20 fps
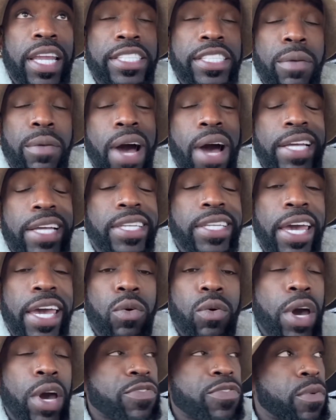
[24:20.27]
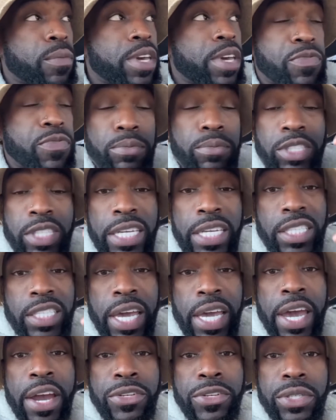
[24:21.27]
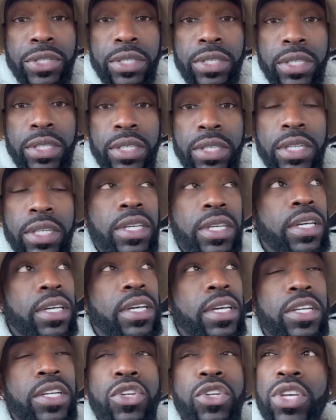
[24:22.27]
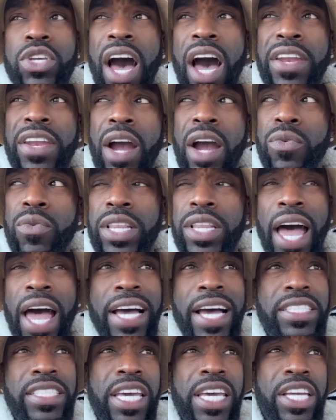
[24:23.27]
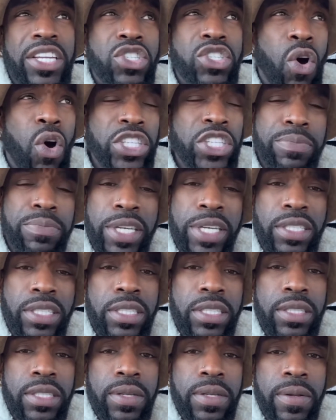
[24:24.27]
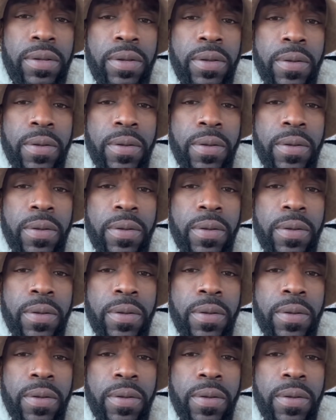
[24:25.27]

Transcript: To let somebody take it away from me from six years? Do y'all not realize the endorsements?